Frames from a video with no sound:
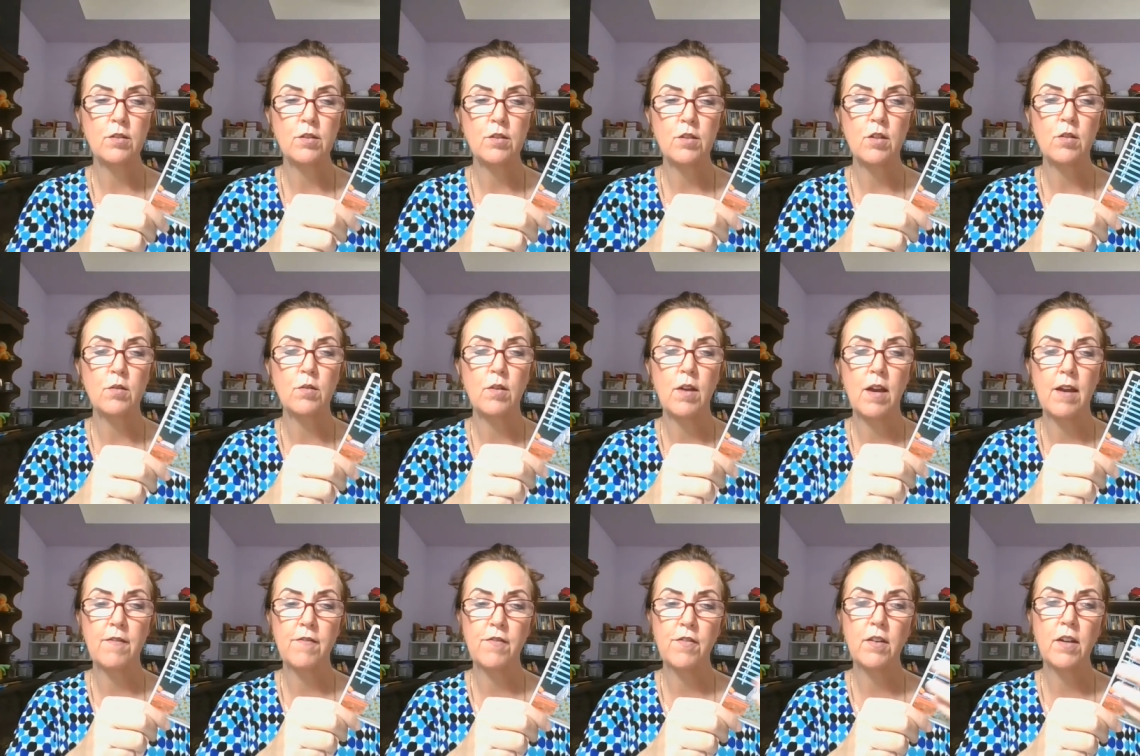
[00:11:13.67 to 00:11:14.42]
So
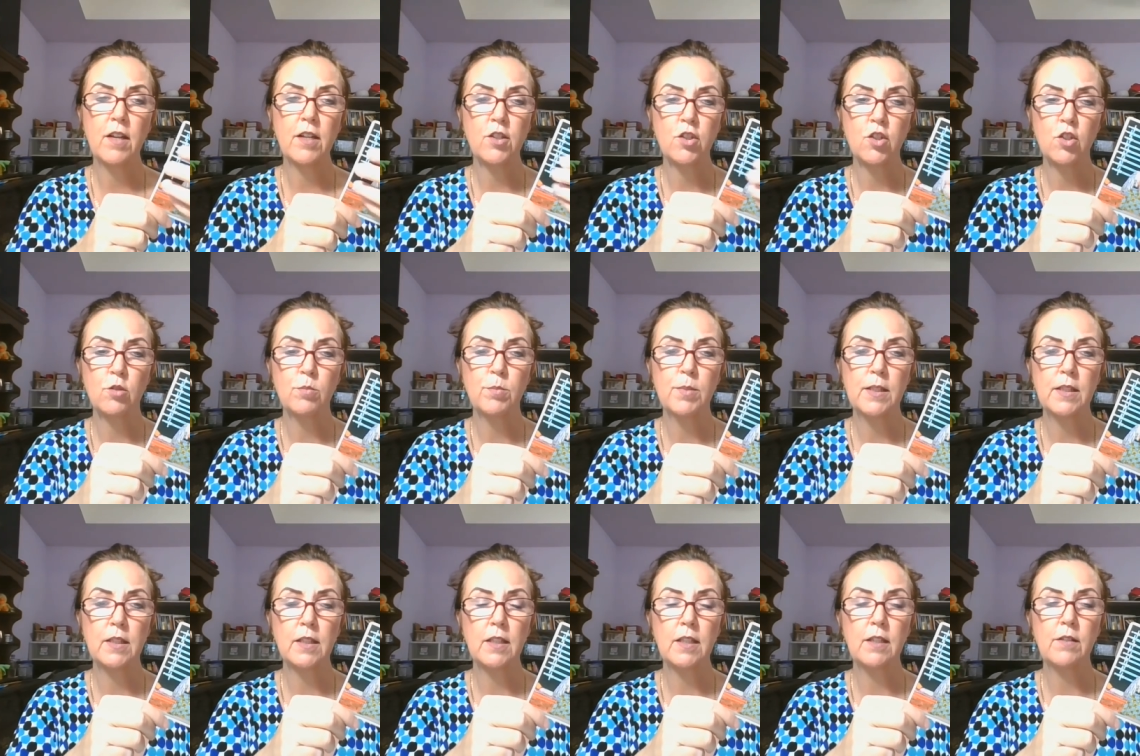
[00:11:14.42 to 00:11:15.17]
I feel like she'll
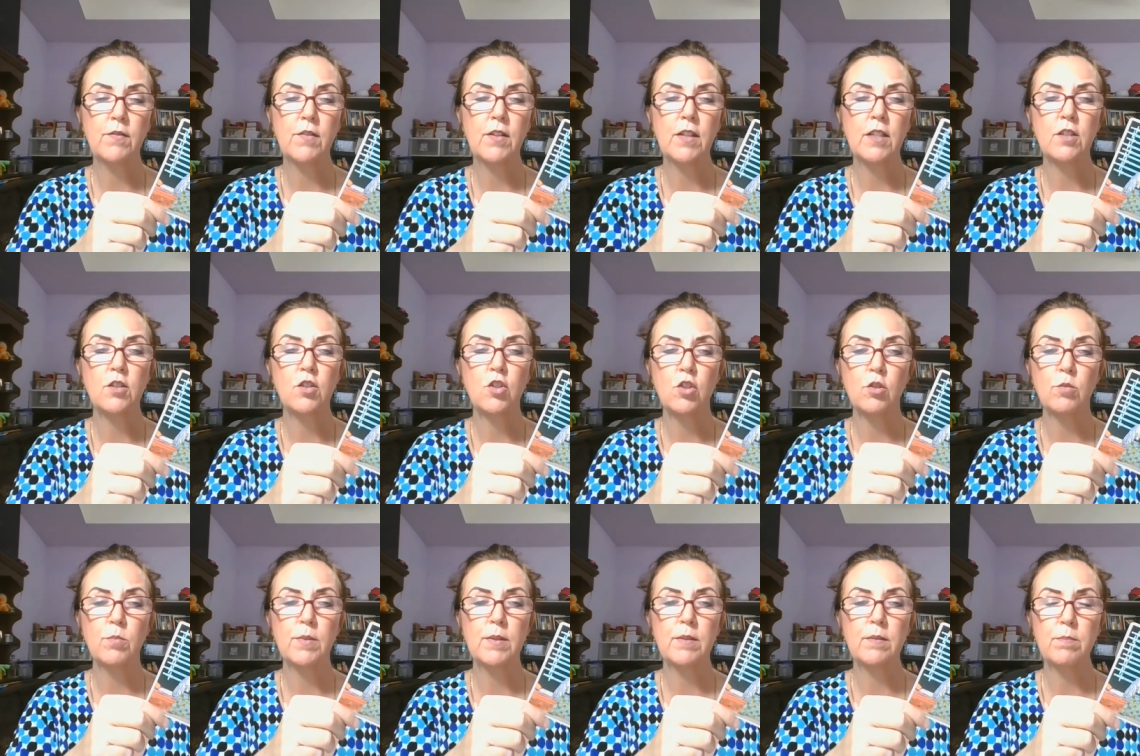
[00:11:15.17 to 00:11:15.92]
be leaving.
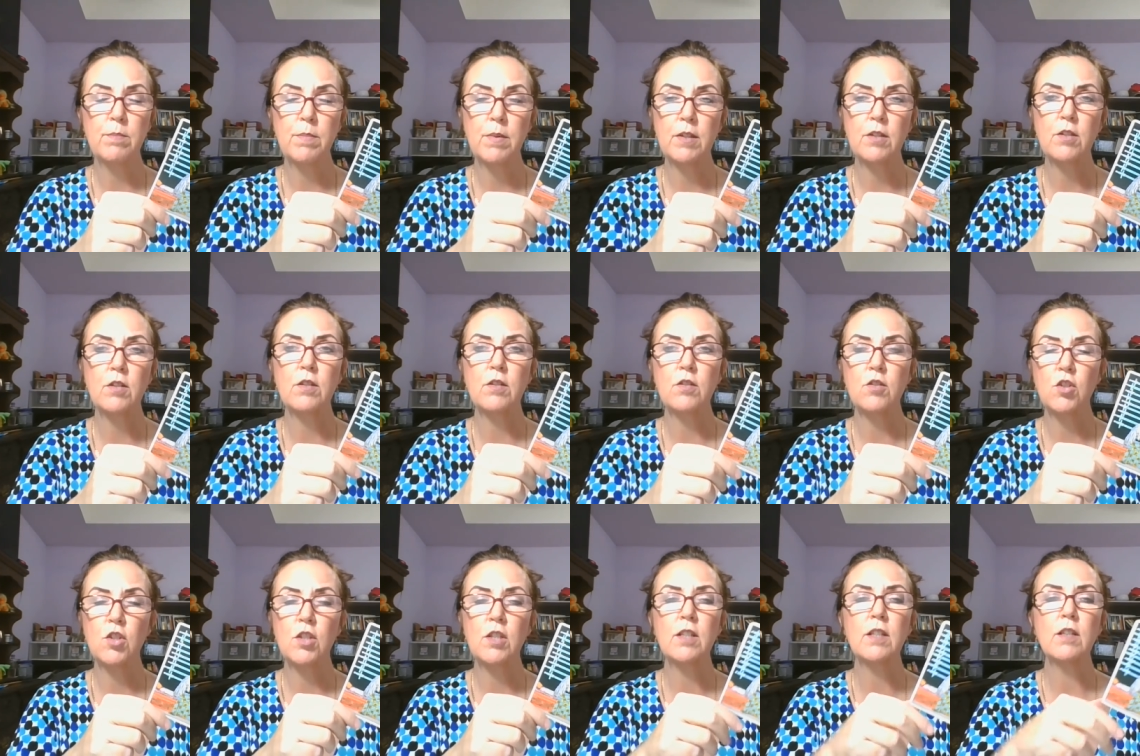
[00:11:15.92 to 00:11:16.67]
She'll be, but
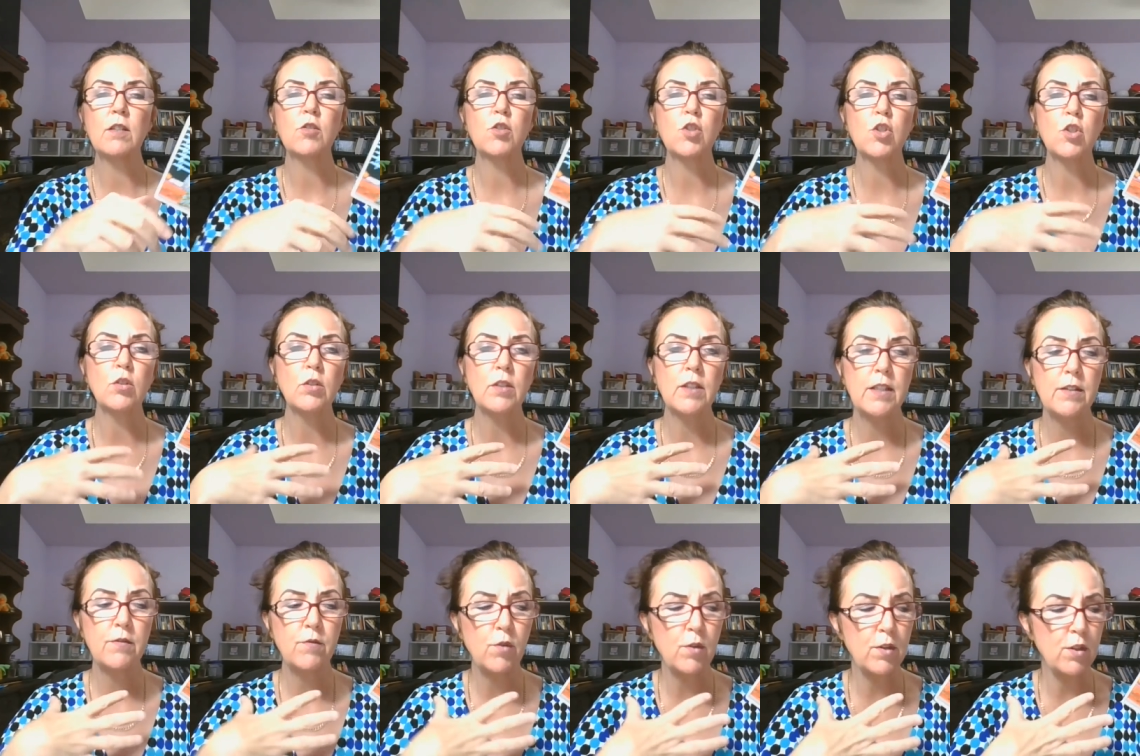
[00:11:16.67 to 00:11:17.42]
she she'll
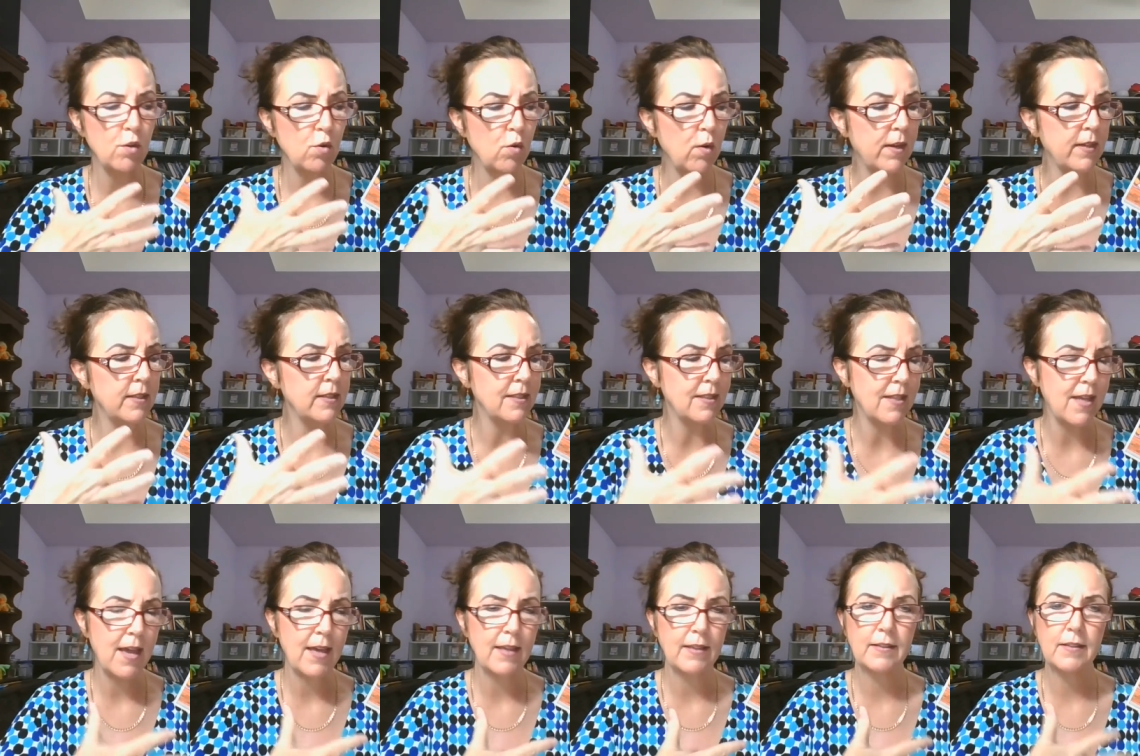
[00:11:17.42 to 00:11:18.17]
leave with great
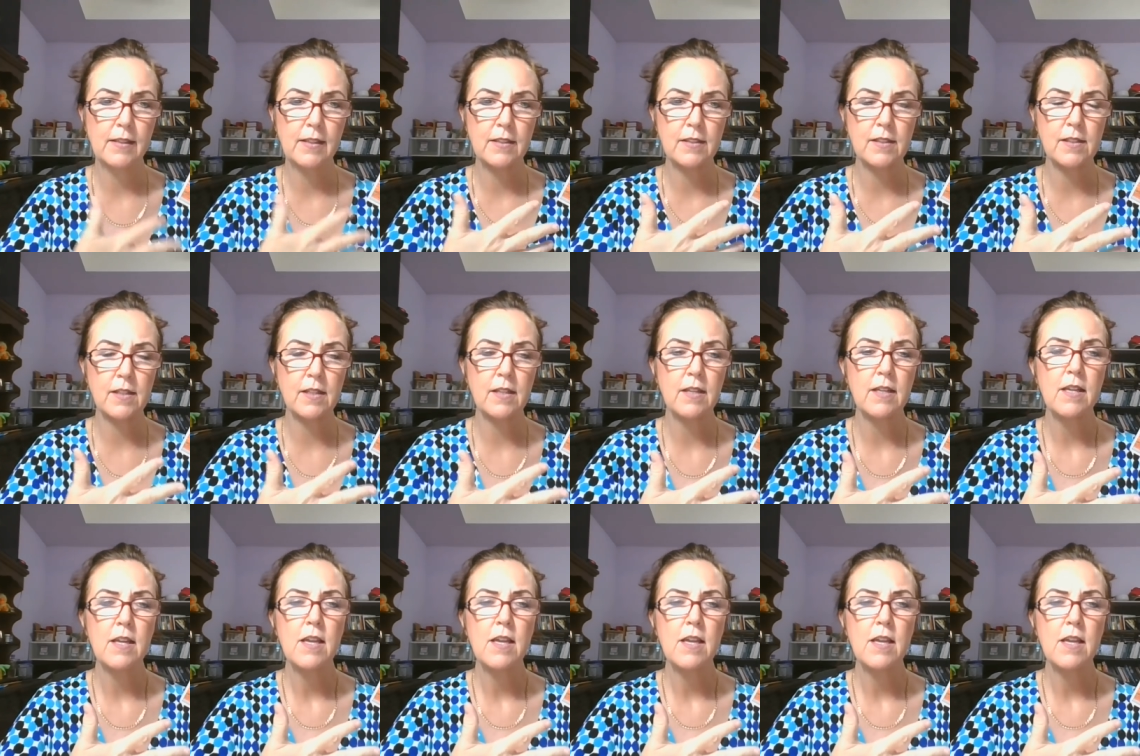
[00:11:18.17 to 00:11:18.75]
sadness.